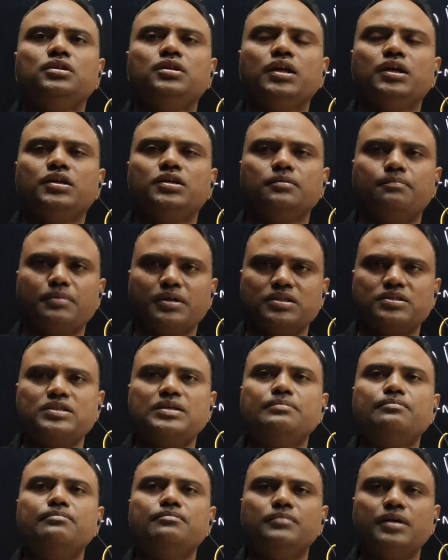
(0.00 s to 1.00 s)
like plus
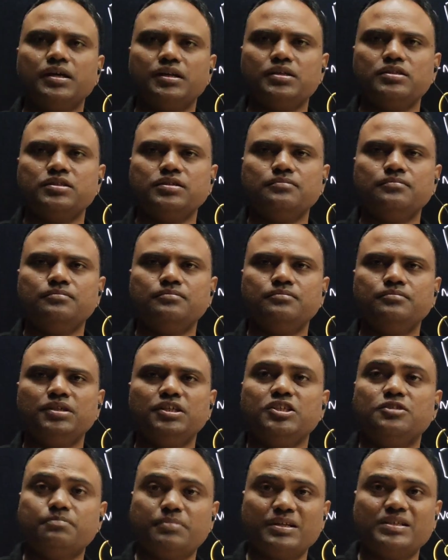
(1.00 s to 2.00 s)
M, minus M
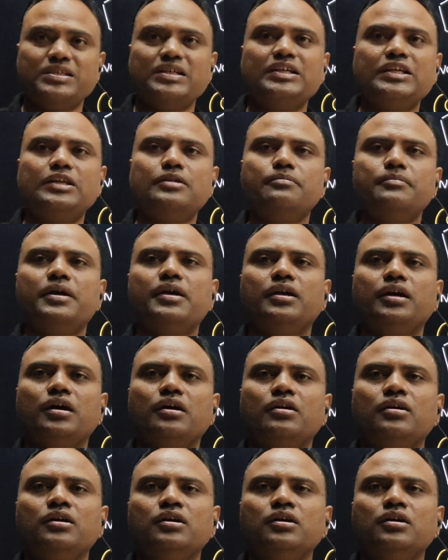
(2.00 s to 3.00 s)
is present in
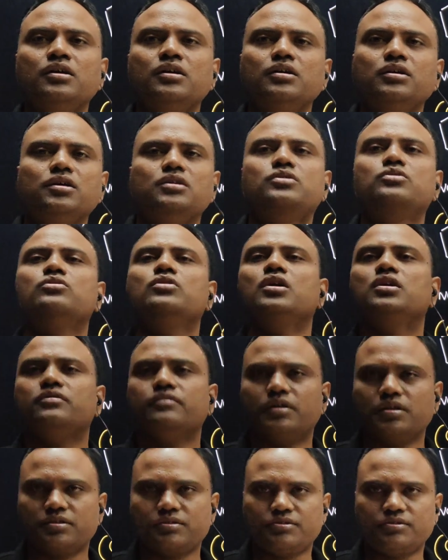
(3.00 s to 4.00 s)
meta, it do
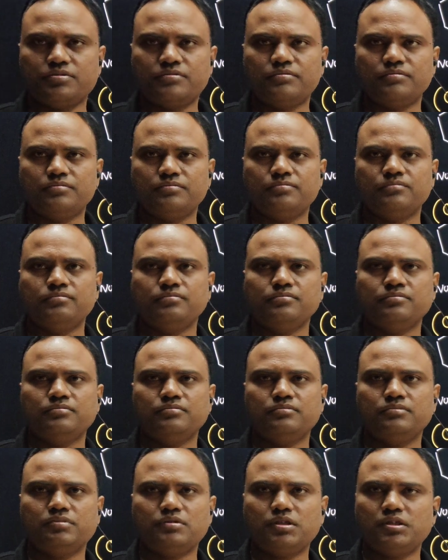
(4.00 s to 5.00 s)
not works.
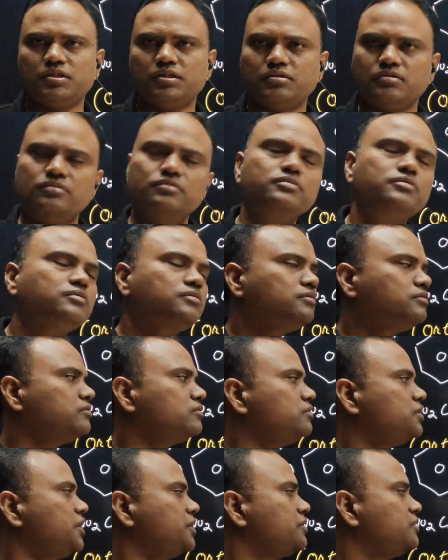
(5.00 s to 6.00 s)
Clear?
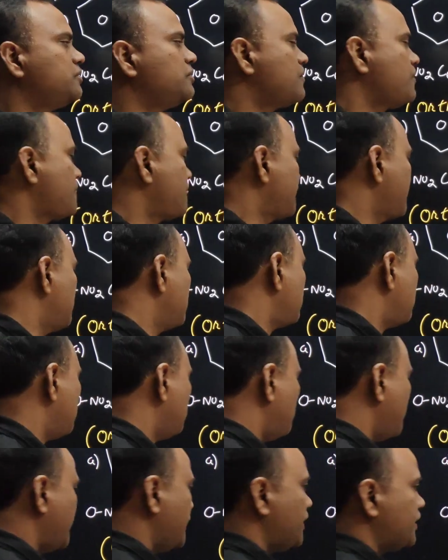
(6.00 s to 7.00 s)
Right.
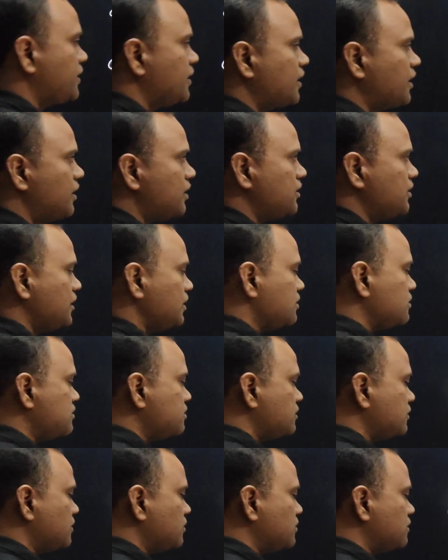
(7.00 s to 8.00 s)
So A greater than
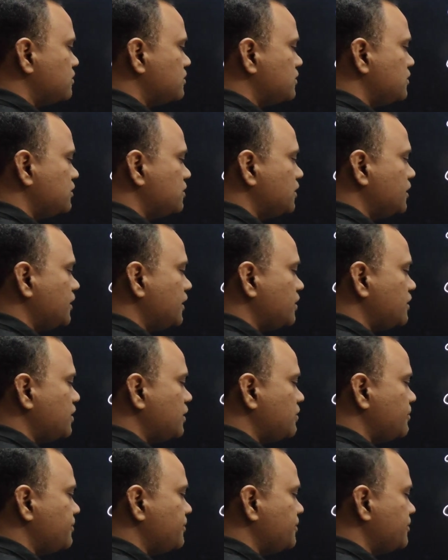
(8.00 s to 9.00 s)
C, C greater
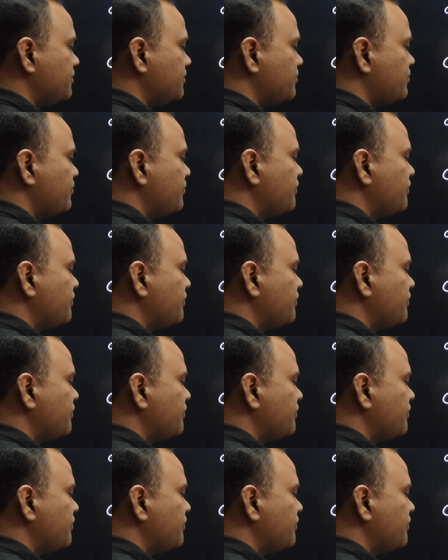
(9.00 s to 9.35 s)
than B.